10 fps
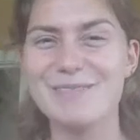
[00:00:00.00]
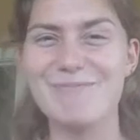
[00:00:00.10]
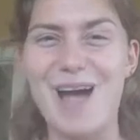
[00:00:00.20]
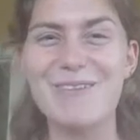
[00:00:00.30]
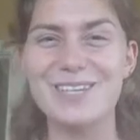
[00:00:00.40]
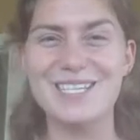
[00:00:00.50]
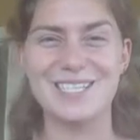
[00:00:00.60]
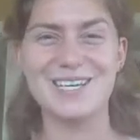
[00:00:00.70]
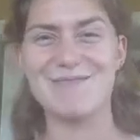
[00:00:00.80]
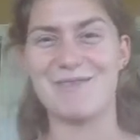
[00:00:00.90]
person probably
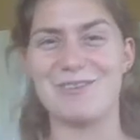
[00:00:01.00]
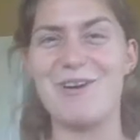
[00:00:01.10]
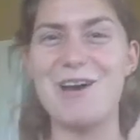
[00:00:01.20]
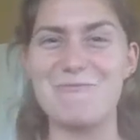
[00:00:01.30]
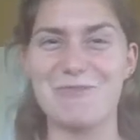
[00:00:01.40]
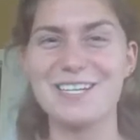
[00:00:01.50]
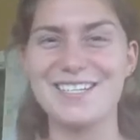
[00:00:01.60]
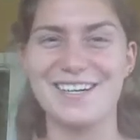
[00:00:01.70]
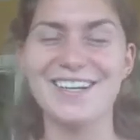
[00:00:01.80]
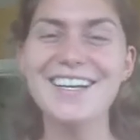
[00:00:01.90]
isn't going to go out in
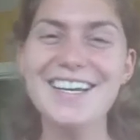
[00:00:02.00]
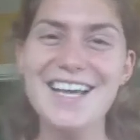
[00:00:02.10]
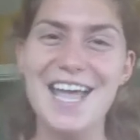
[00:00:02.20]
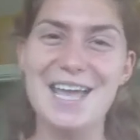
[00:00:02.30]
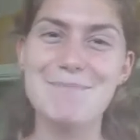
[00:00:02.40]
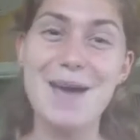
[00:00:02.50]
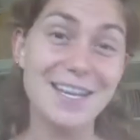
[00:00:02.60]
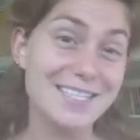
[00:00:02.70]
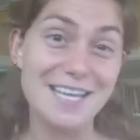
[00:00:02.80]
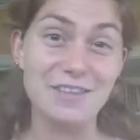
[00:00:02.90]
winter and
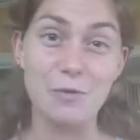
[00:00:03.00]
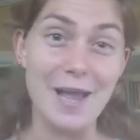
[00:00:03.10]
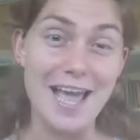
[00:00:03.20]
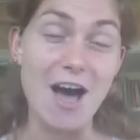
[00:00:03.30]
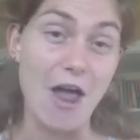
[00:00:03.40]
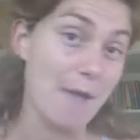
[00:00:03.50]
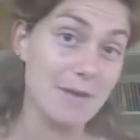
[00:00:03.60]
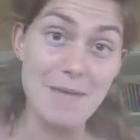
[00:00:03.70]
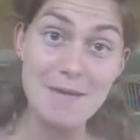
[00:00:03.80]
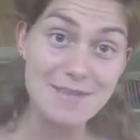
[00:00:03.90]
meditate their way out. I
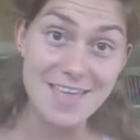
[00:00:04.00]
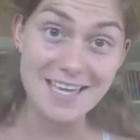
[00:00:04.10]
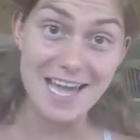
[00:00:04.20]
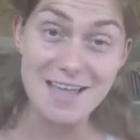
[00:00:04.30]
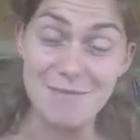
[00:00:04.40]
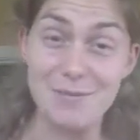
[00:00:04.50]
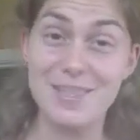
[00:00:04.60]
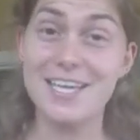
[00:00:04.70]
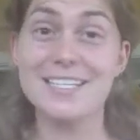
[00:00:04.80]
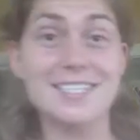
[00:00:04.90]
mean, maybe they can. Maybe
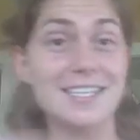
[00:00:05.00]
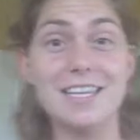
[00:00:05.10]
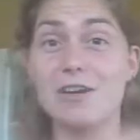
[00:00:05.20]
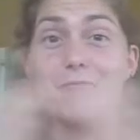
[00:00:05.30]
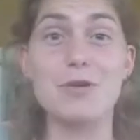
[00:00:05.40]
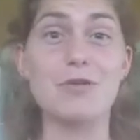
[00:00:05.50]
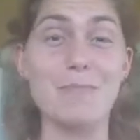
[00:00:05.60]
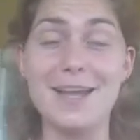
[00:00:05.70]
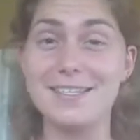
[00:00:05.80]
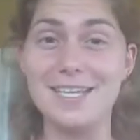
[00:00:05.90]
they can sit there and boom,
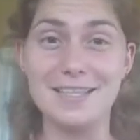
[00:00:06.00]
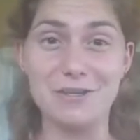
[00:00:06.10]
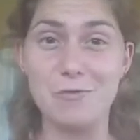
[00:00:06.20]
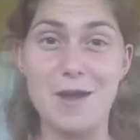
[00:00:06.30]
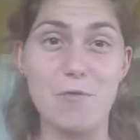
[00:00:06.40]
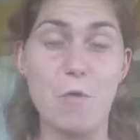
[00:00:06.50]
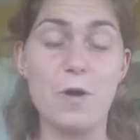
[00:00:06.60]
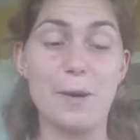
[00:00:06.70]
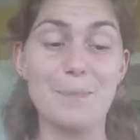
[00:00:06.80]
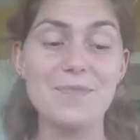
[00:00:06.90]
meditate their way
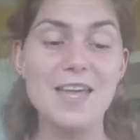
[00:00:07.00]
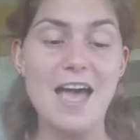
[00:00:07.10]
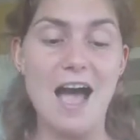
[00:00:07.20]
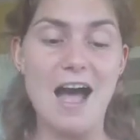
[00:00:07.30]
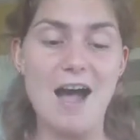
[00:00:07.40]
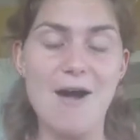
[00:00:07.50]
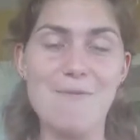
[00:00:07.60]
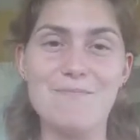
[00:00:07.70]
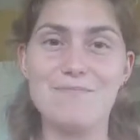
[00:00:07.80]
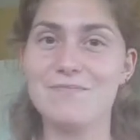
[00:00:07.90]
warm.
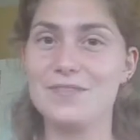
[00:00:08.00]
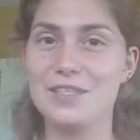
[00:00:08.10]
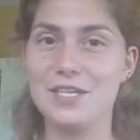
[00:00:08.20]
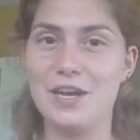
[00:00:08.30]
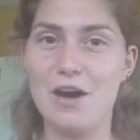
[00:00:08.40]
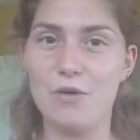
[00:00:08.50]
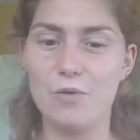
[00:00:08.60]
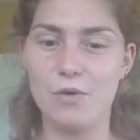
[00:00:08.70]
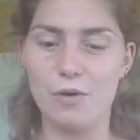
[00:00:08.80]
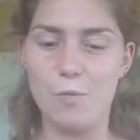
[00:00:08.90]
You
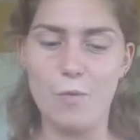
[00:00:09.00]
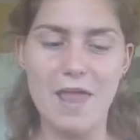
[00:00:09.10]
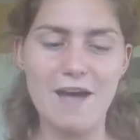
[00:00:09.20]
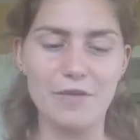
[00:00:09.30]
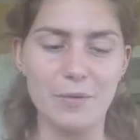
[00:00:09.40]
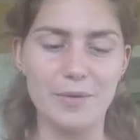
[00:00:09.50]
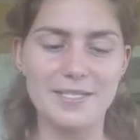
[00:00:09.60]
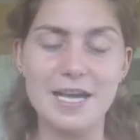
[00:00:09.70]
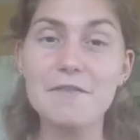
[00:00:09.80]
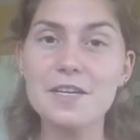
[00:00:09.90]
know, or whatever,
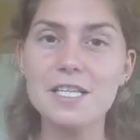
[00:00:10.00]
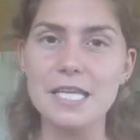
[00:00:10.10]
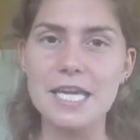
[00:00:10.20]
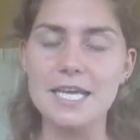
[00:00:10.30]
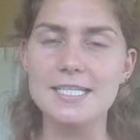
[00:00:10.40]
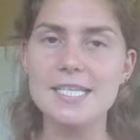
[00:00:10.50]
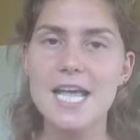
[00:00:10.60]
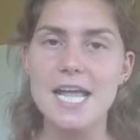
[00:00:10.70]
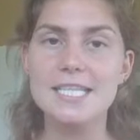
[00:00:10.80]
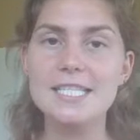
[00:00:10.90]
but definitely
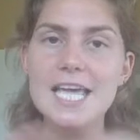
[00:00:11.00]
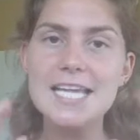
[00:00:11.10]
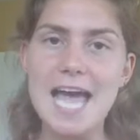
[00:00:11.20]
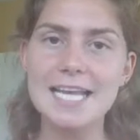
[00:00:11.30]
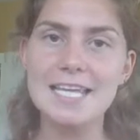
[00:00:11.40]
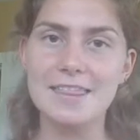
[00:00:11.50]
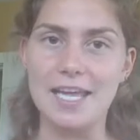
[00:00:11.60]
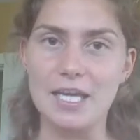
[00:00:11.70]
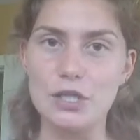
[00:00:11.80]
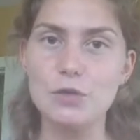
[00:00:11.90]
it's like
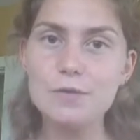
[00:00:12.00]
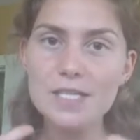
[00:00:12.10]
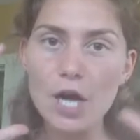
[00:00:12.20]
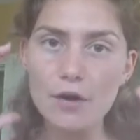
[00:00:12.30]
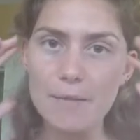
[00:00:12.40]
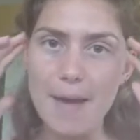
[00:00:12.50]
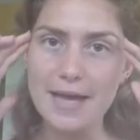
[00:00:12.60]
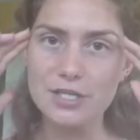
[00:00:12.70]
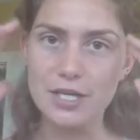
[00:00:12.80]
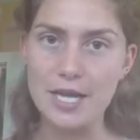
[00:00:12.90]
anything, using our
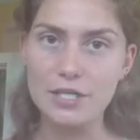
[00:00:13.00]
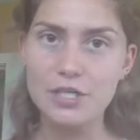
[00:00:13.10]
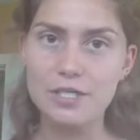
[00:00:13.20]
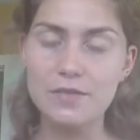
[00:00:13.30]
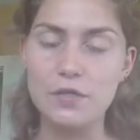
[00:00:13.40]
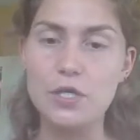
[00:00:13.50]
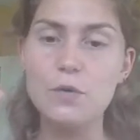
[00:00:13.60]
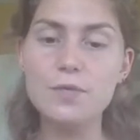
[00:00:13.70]
imaginations,